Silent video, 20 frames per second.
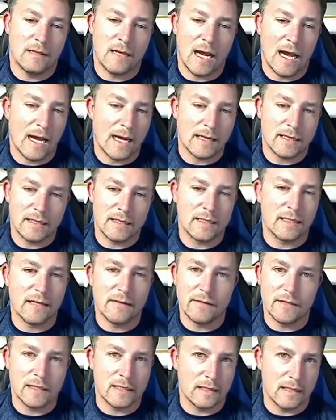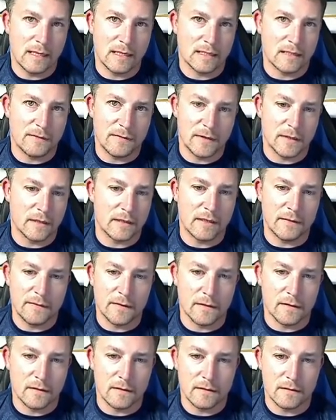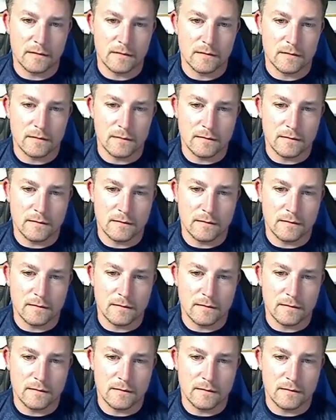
I couldn't give a shit less if your